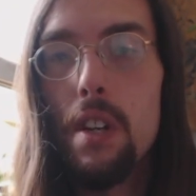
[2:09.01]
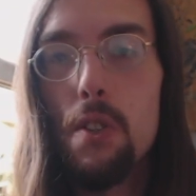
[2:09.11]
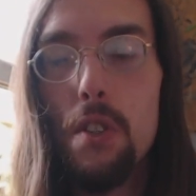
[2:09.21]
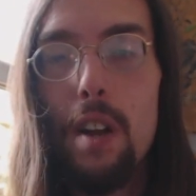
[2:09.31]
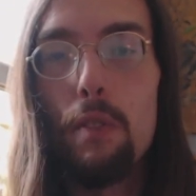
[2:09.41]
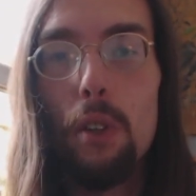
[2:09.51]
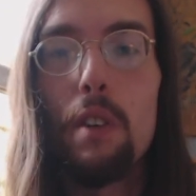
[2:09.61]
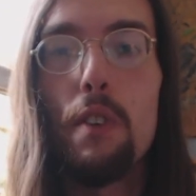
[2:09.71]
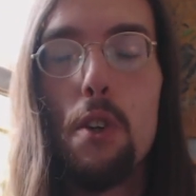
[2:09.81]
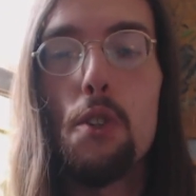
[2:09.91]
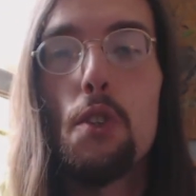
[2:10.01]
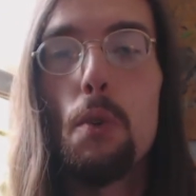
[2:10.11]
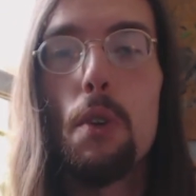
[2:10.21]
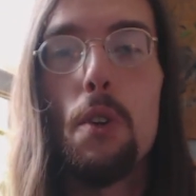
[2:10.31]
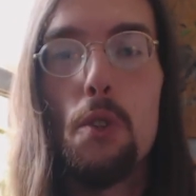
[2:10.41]
several of her
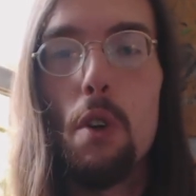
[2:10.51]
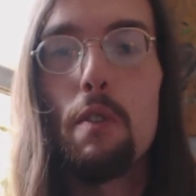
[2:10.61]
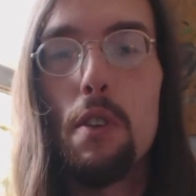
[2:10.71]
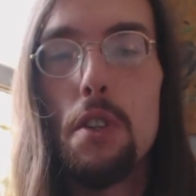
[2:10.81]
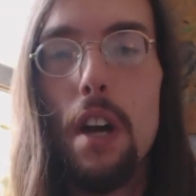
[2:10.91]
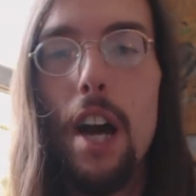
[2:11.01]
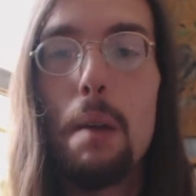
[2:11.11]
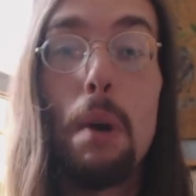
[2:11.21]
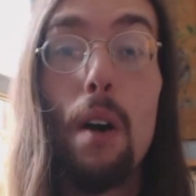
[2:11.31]
suitors over time